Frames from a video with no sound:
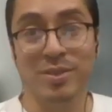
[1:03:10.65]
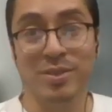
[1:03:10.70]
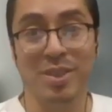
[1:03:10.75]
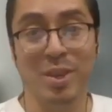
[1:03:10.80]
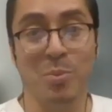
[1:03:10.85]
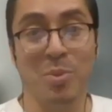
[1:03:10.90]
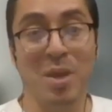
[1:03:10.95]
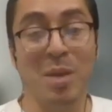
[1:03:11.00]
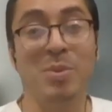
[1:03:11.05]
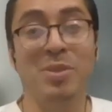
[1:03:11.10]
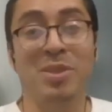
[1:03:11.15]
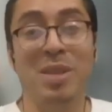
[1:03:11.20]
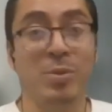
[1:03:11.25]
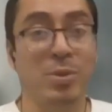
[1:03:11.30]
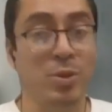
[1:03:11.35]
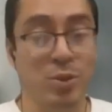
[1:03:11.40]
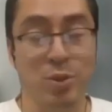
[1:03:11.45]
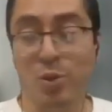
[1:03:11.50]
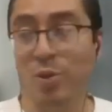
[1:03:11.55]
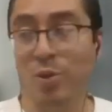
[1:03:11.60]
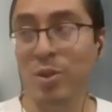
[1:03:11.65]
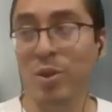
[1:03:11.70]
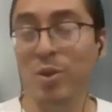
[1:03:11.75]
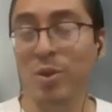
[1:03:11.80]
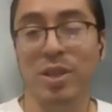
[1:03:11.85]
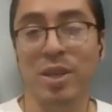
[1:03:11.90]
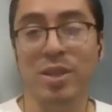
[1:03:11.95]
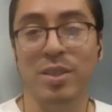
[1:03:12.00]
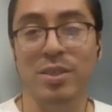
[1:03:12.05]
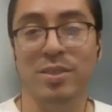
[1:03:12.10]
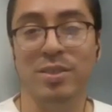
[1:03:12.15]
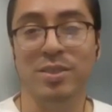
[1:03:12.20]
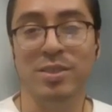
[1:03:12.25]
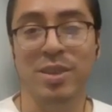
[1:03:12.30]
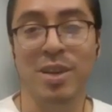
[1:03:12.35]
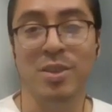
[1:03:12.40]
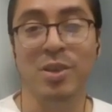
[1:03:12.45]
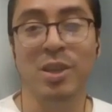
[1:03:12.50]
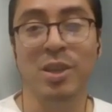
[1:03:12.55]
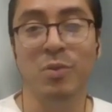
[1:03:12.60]
Yeah, baby steps are totally okay,
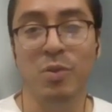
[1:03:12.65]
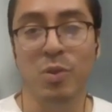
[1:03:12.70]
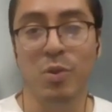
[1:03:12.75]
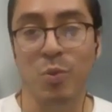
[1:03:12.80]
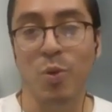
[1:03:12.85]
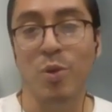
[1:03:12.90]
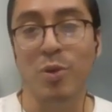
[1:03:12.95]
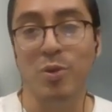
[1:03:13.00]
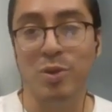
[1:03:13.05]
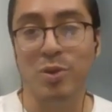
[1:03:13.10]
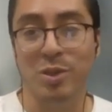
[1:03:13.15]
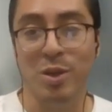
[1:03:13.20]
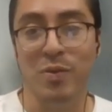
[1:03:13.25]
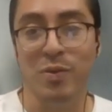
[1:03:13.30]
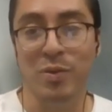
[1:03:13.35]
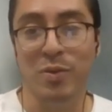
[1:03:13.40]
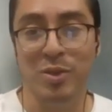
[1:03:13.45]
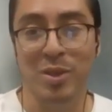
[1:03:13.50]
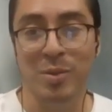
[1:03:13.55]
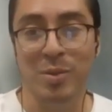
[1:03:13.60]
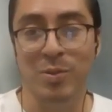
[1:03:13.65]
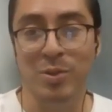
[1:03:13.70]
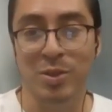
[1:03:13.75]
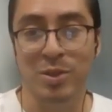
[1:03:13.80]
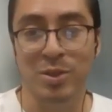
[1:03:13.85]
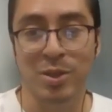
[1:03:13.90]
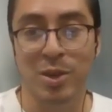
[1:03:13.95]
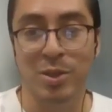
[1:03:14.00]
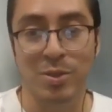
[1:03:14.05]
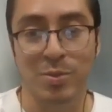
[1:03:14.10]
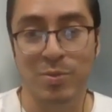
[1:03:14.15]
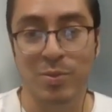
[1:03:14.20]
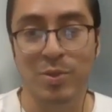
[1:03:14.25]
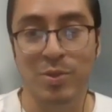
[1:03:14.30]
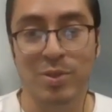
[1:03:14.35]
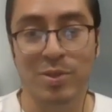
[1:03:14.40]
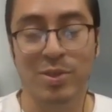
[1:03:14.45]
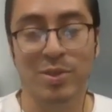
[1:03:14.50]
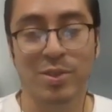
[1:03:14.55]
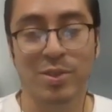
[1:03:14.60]
and you can reward yourself for them, which is awesome.